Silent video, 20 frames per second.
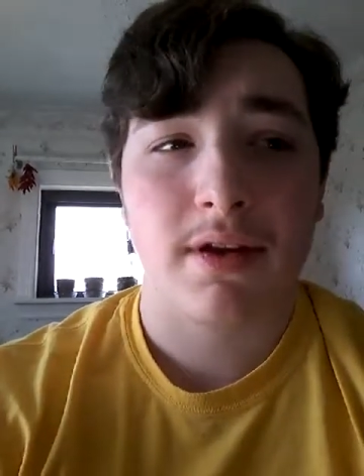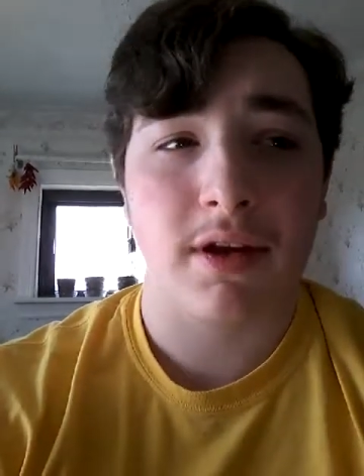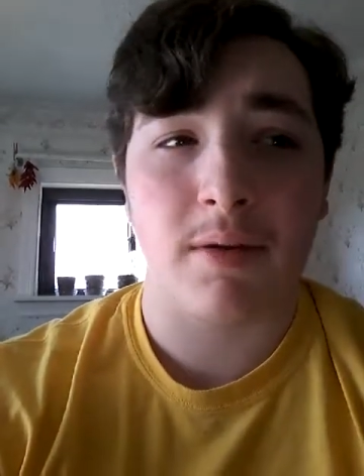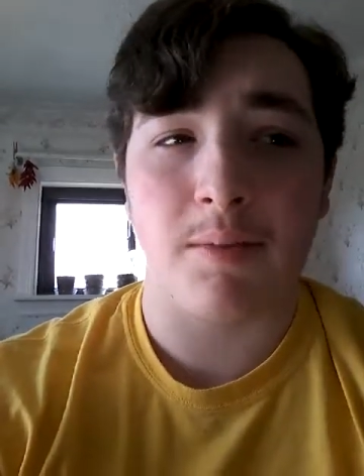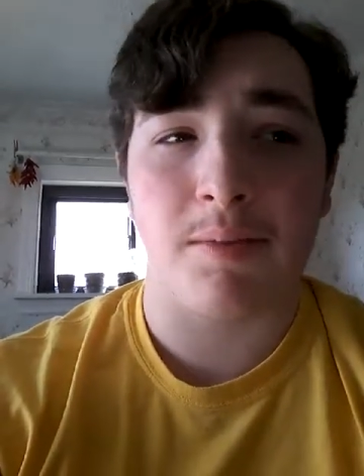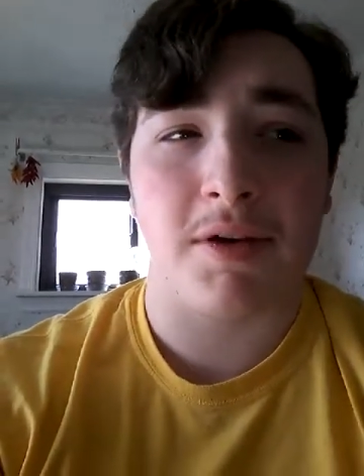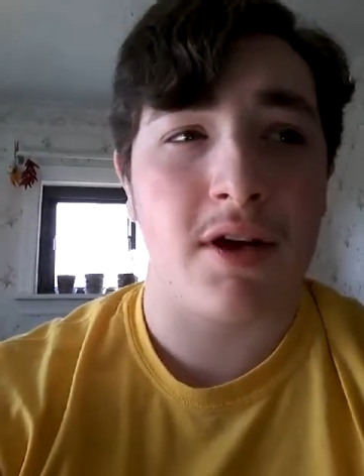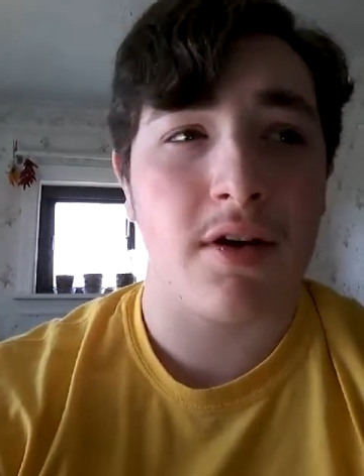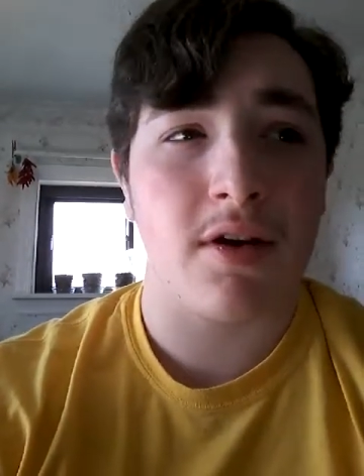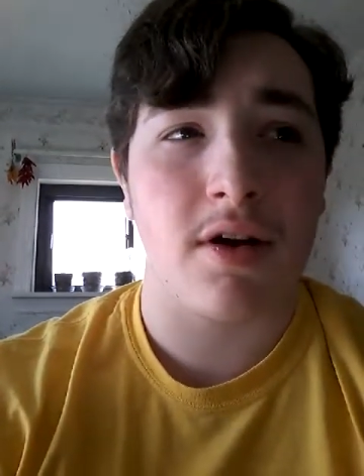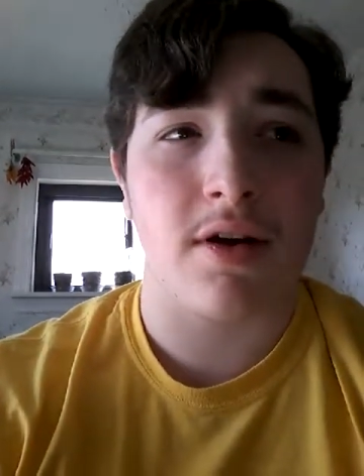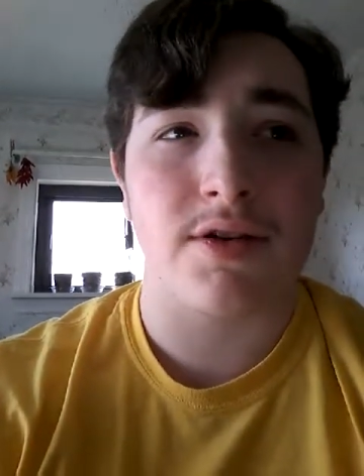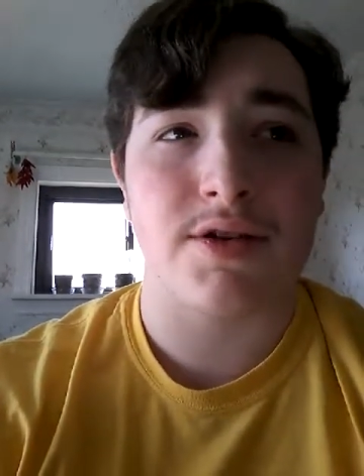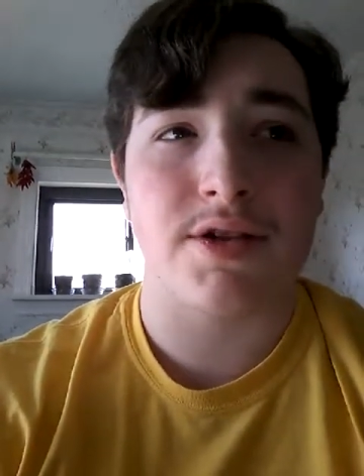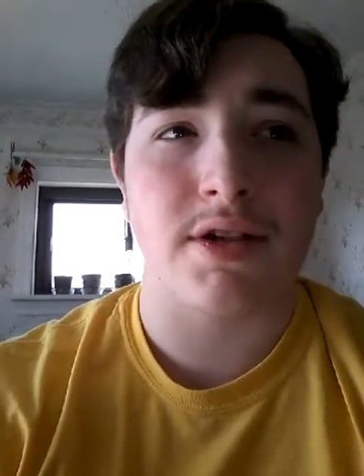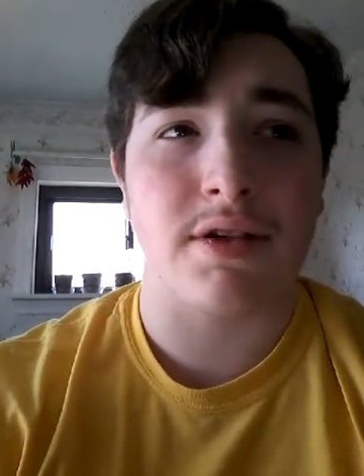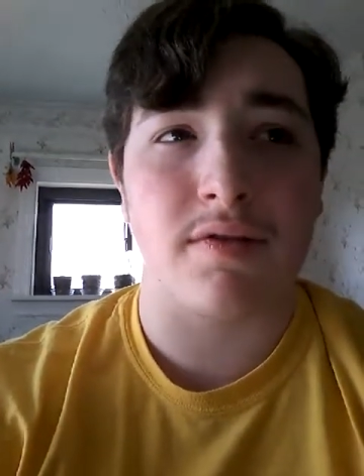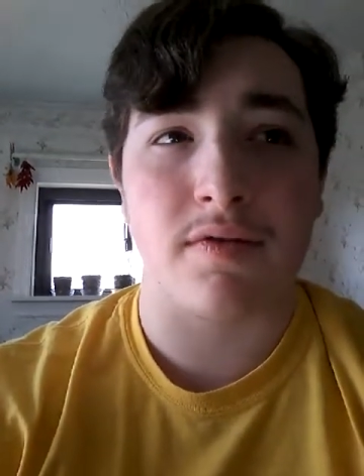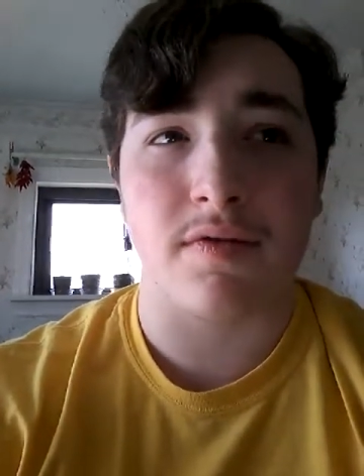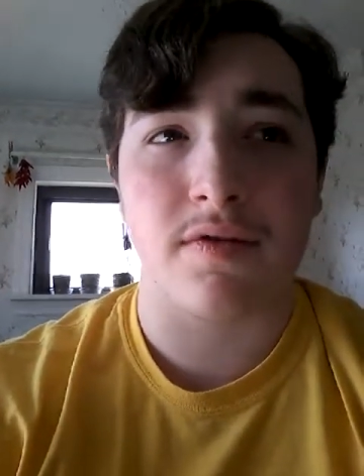
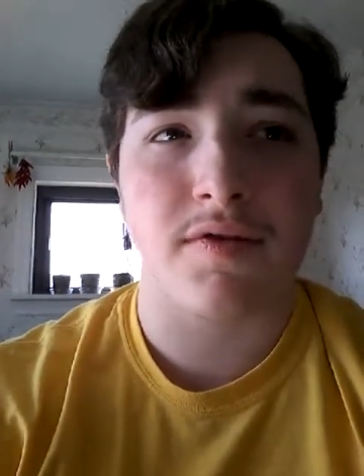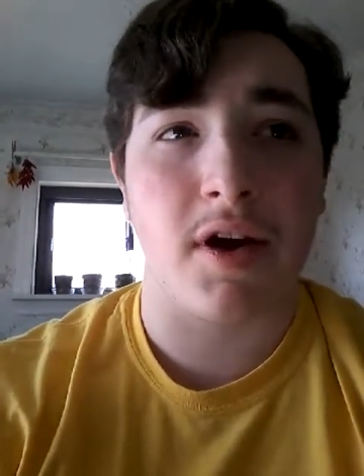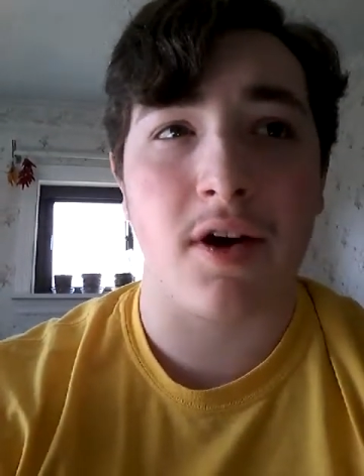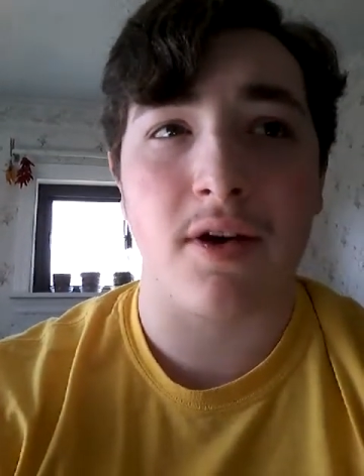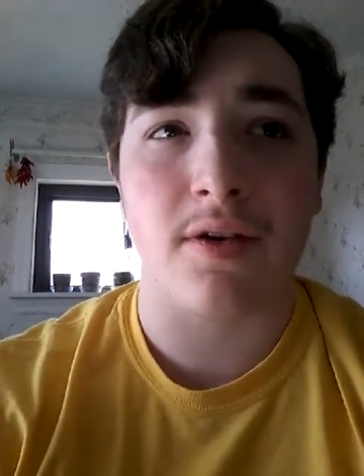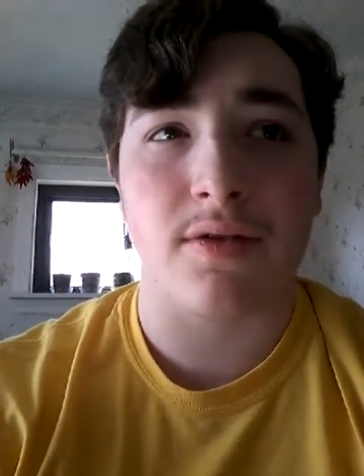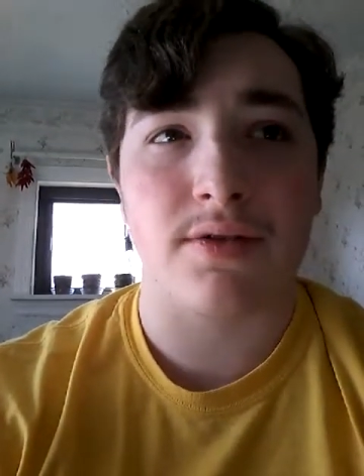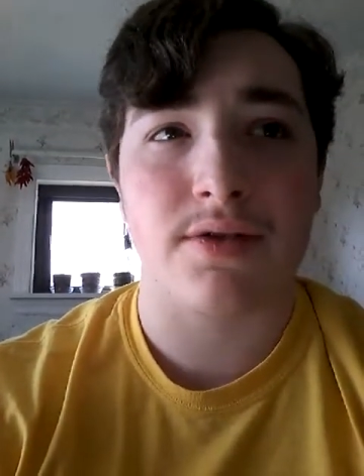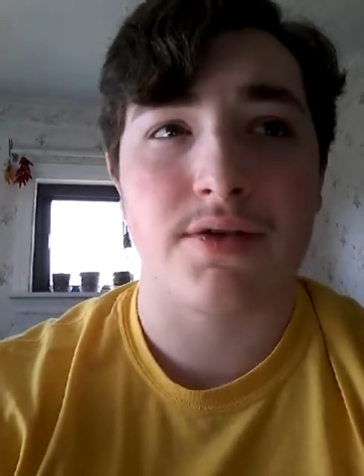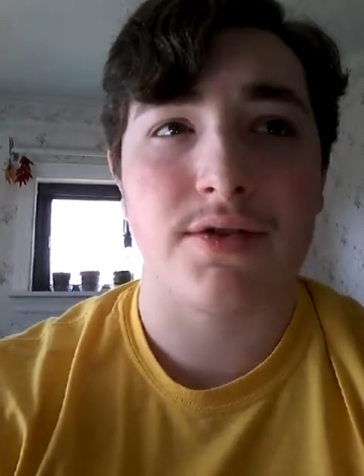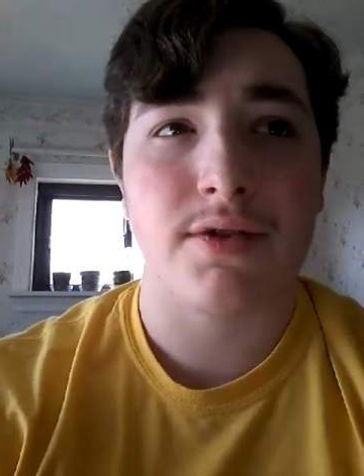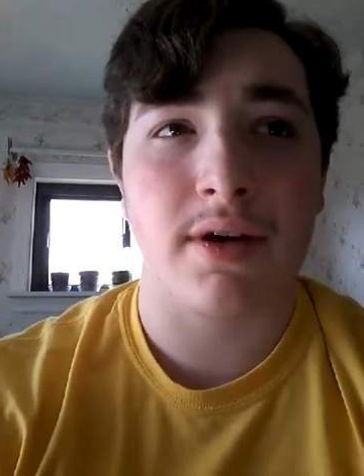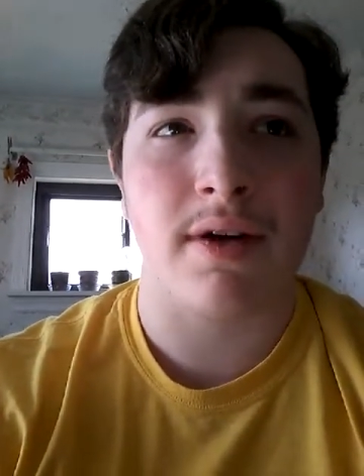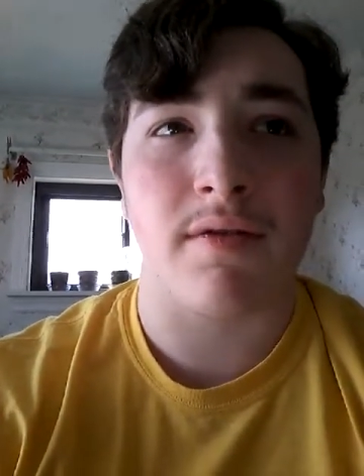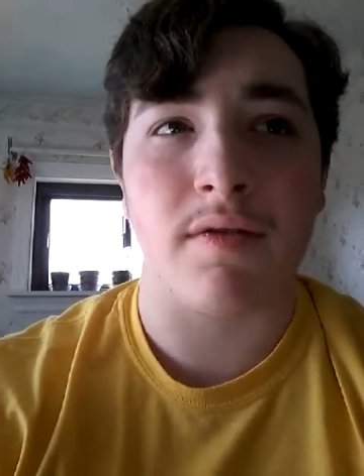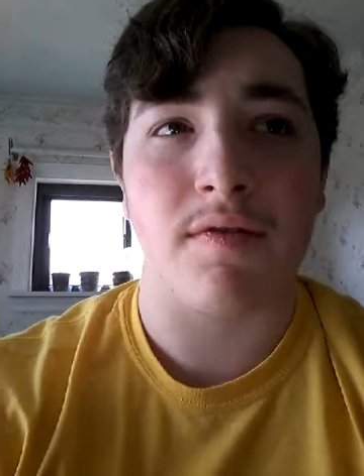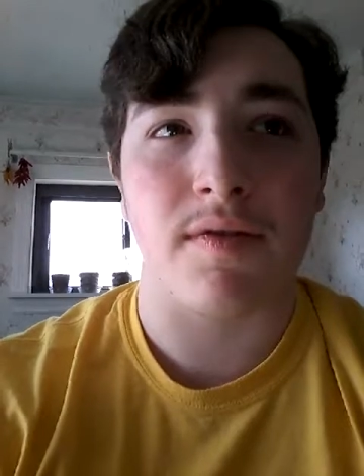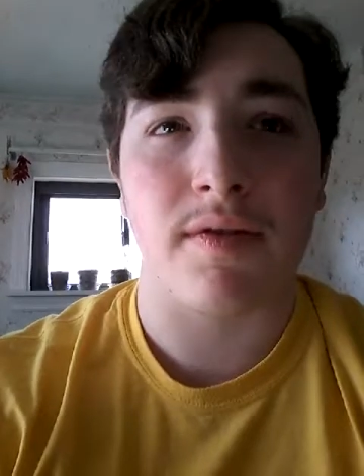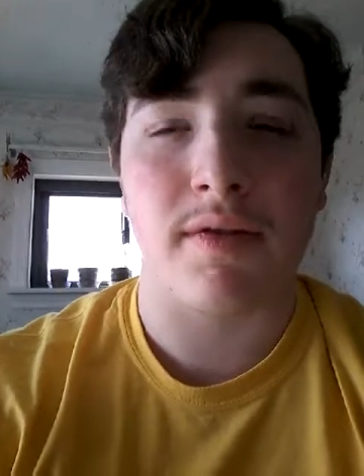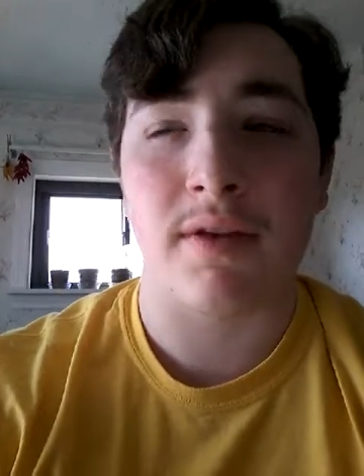computers and phones
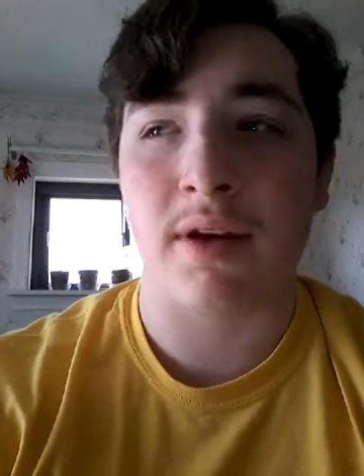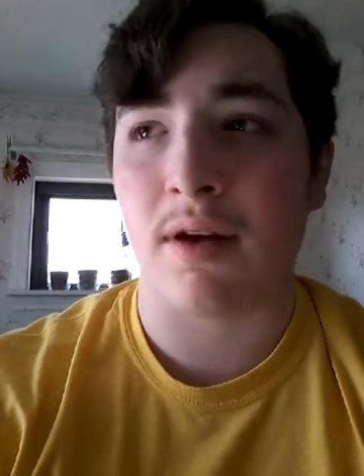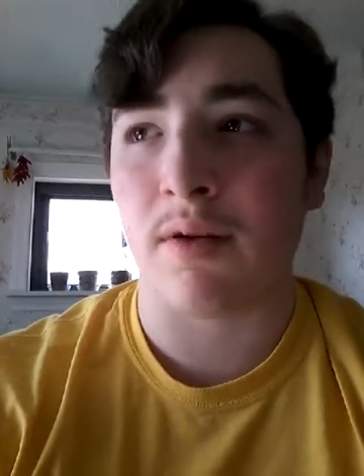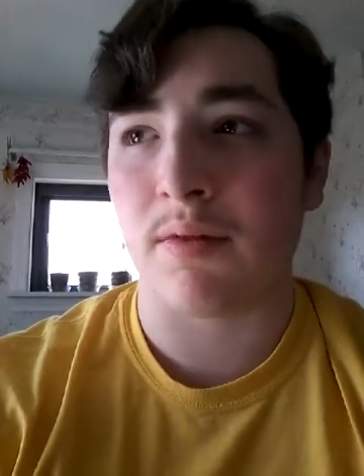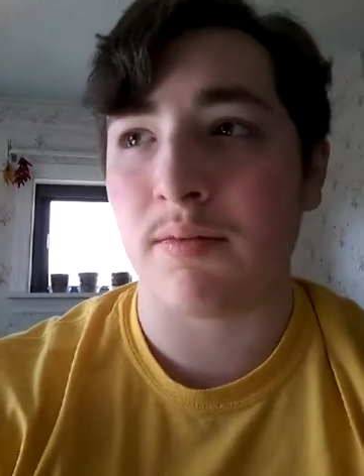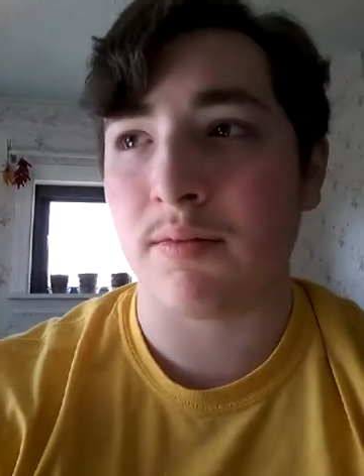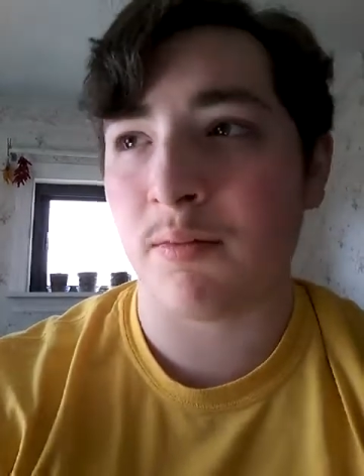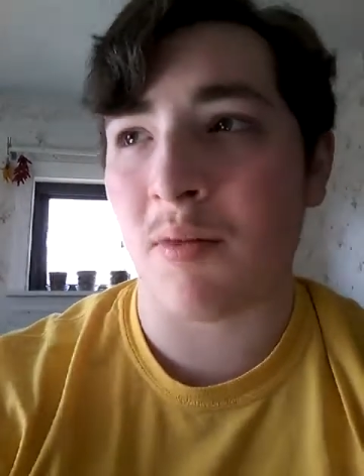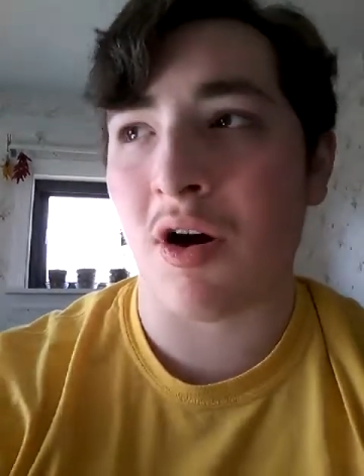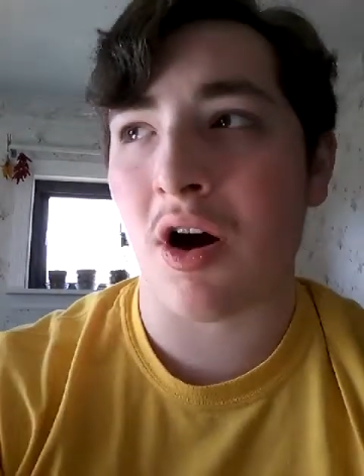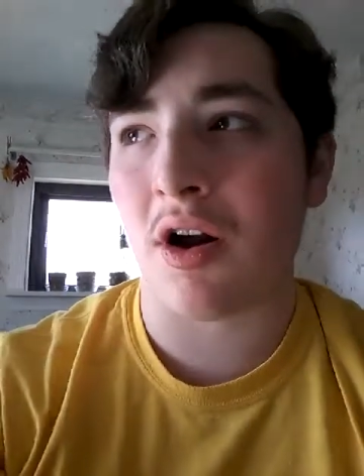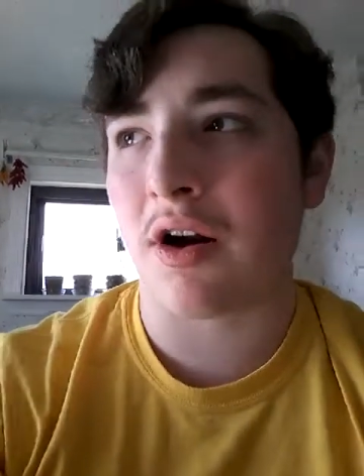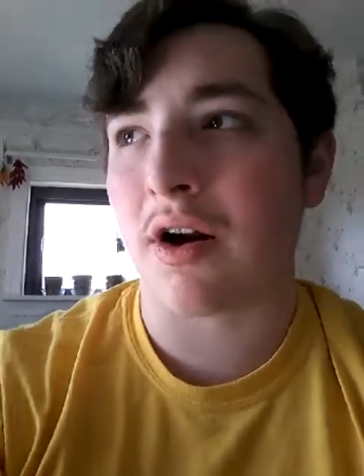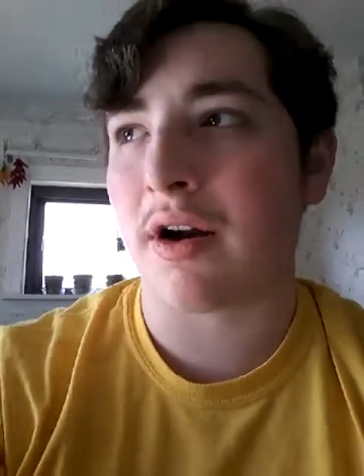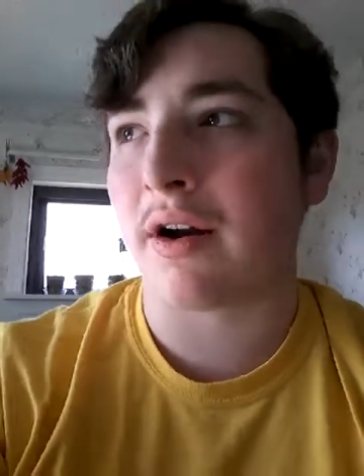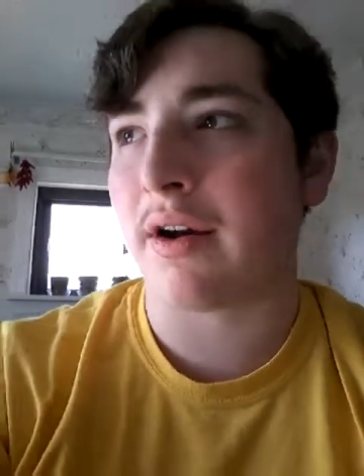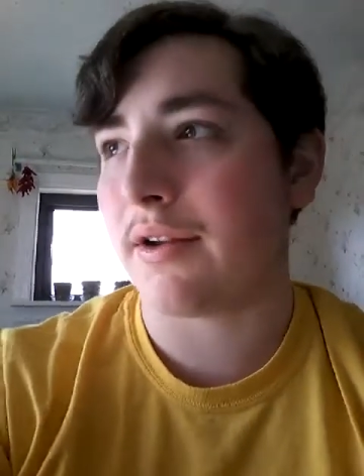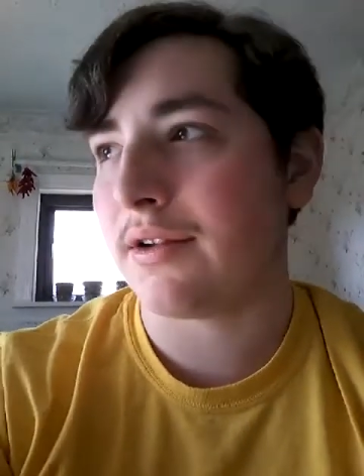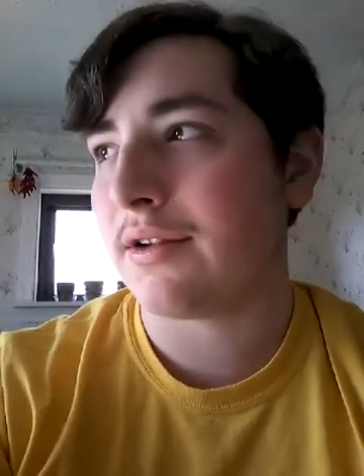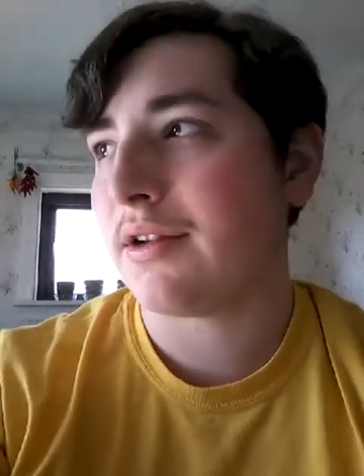of
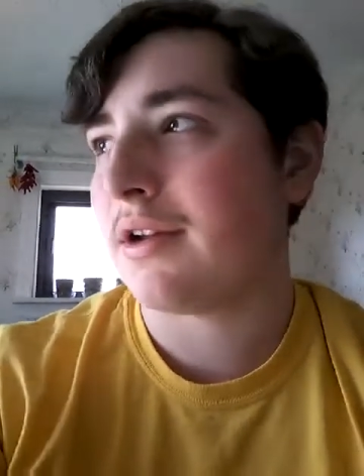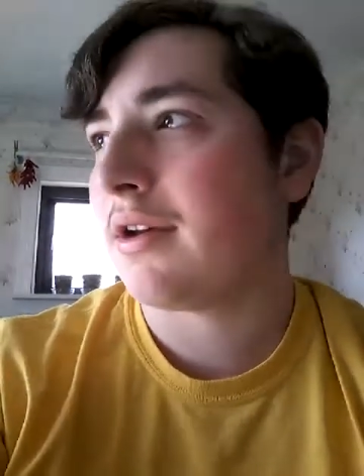modern